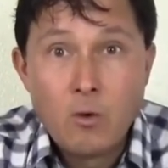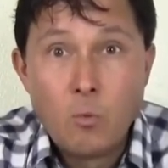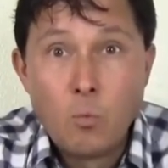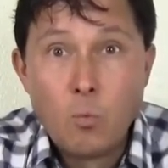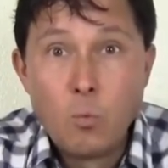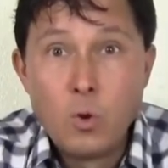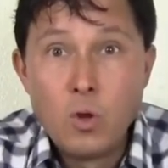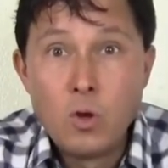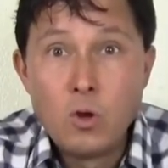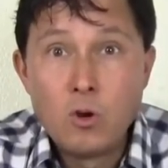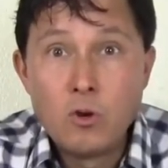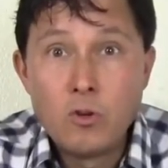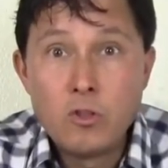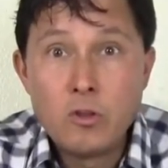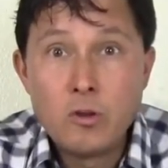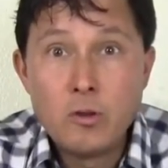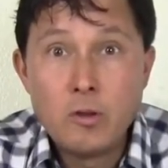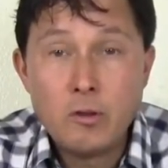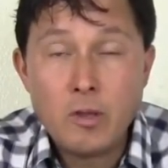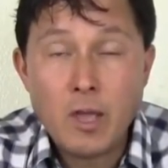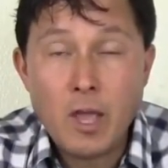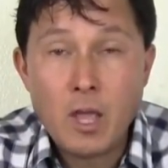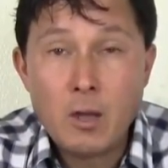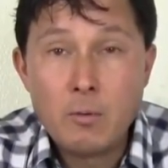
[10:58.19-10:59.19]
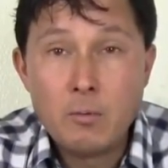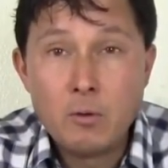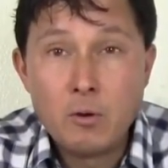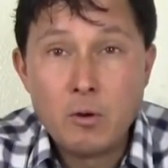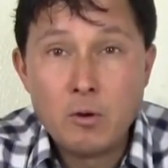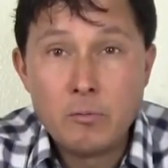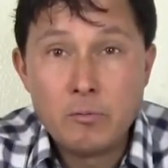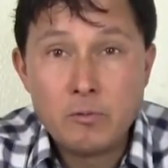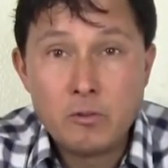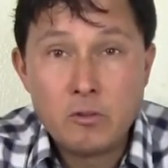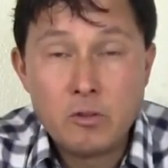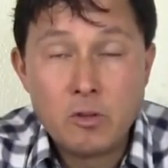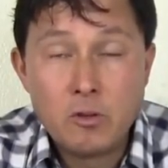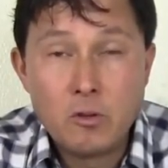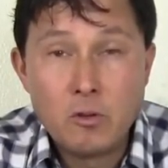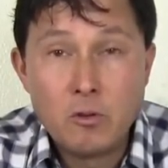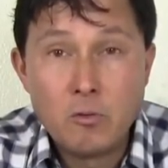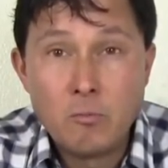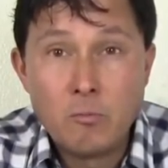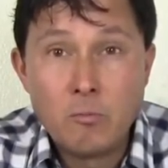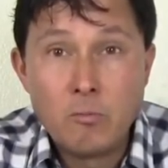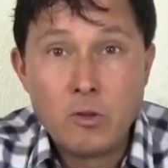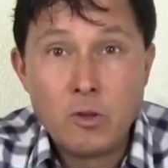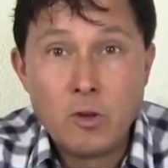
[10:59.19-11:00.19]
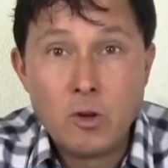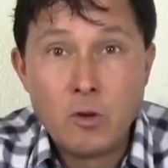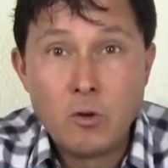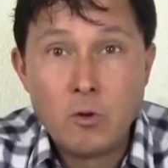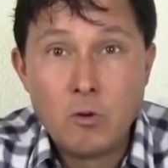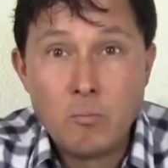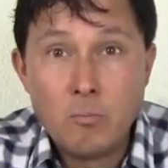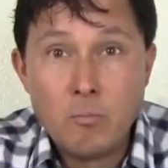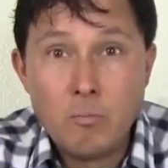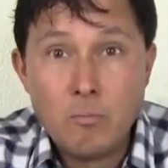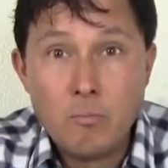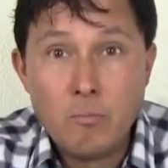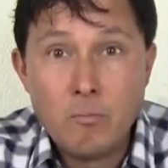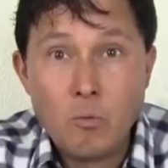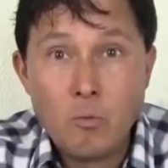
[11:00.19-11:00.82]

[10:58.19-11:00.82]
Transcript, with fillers: will you able to, you know,